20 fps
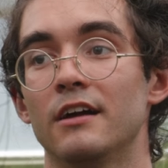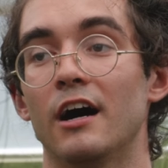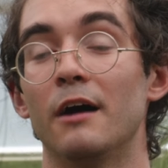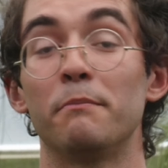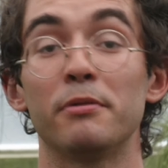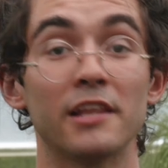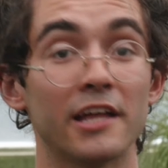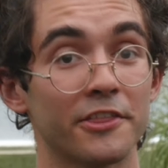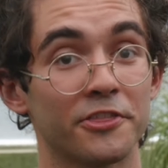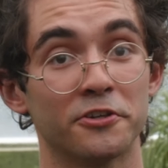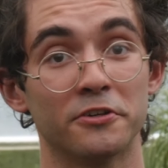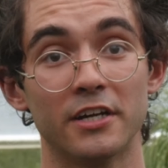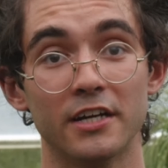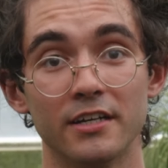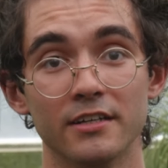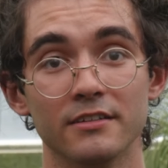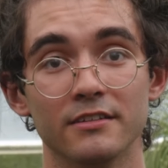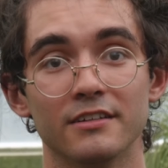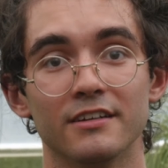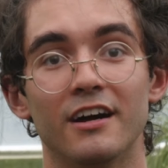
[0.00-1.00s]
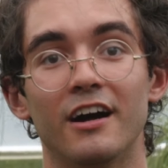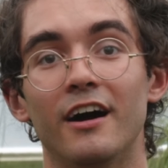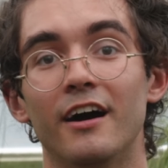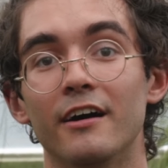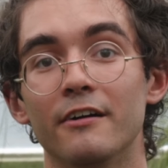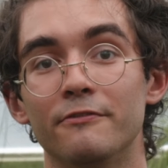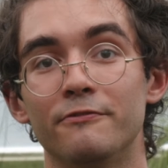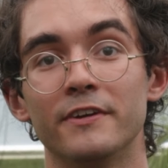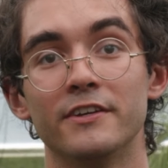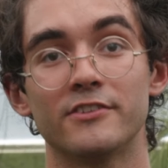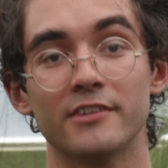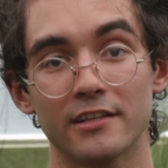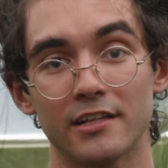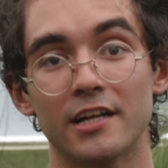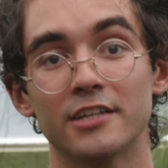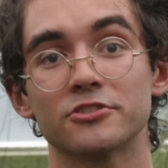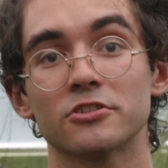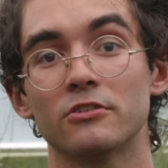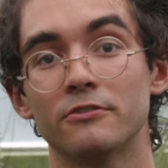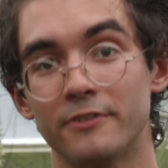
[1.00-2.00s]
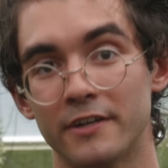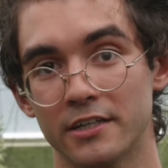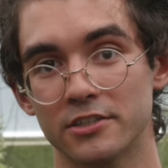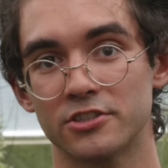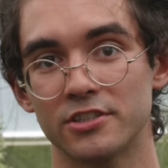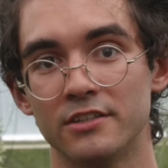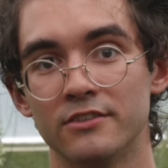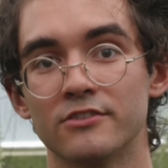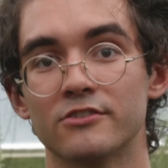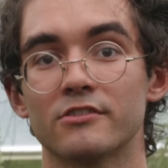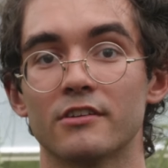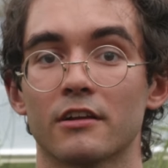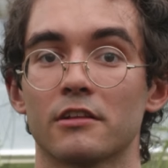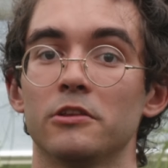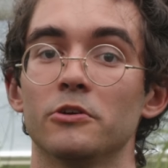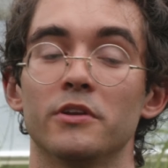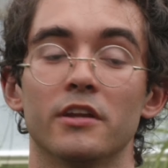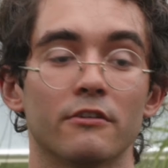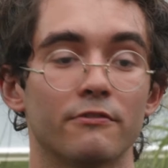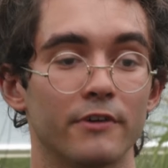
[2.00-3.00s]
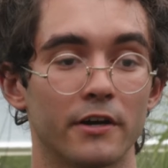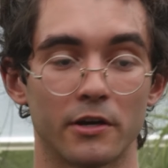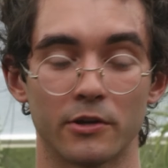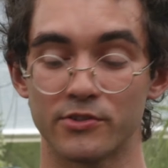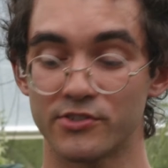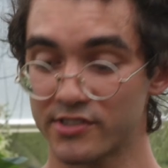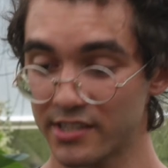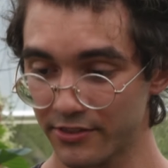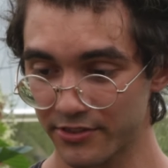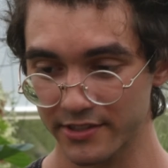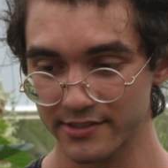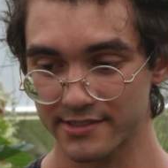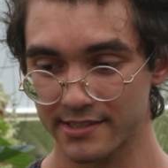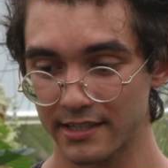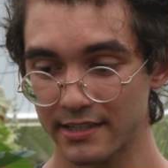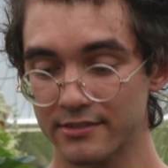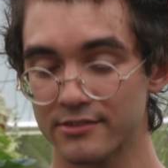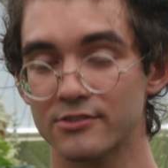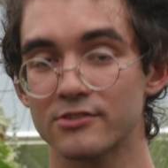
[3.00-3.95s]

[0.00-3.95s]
a plethora of physiological functions, including photosynthesis,